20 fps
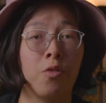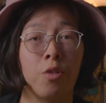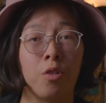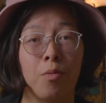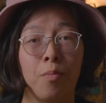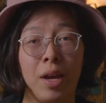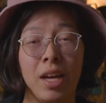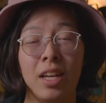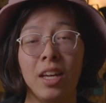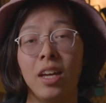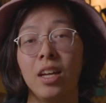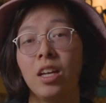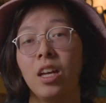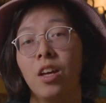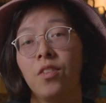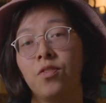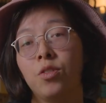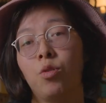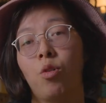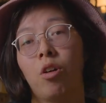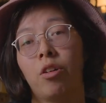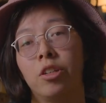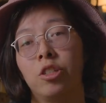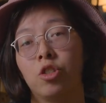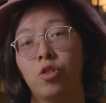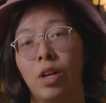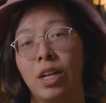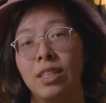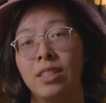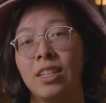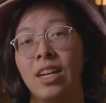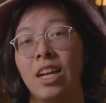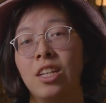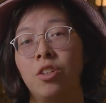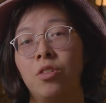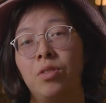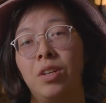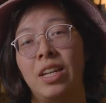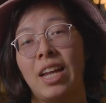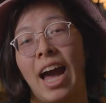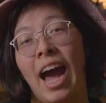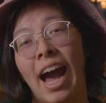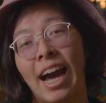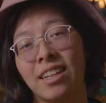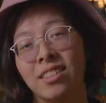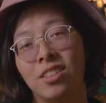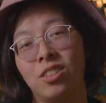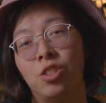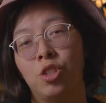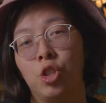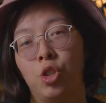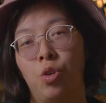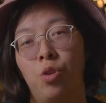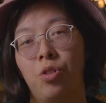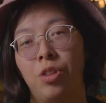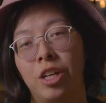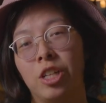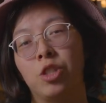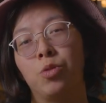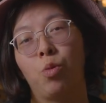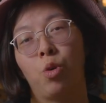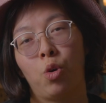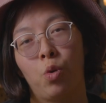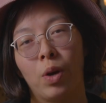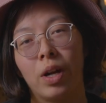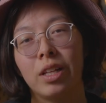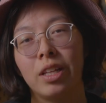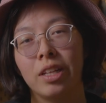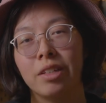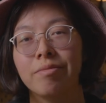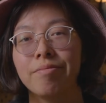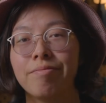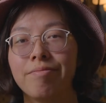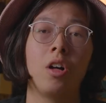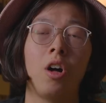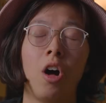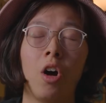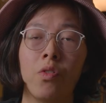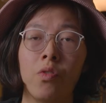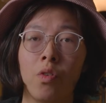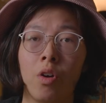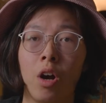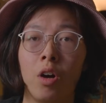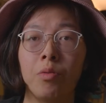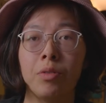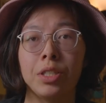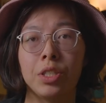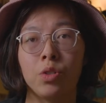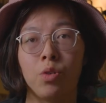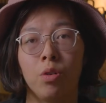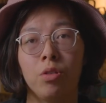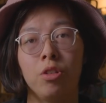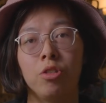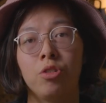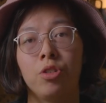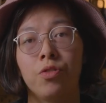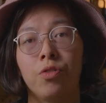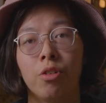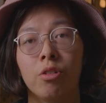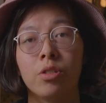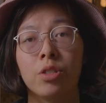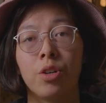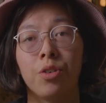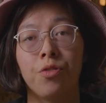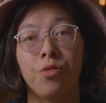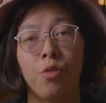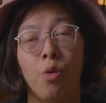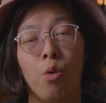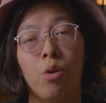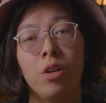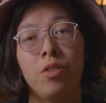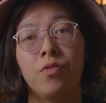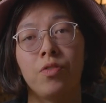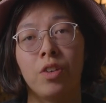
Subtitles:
worth making if you are in transit and you need access to your things more quickly. Overall, we scored the Traverse a 4 in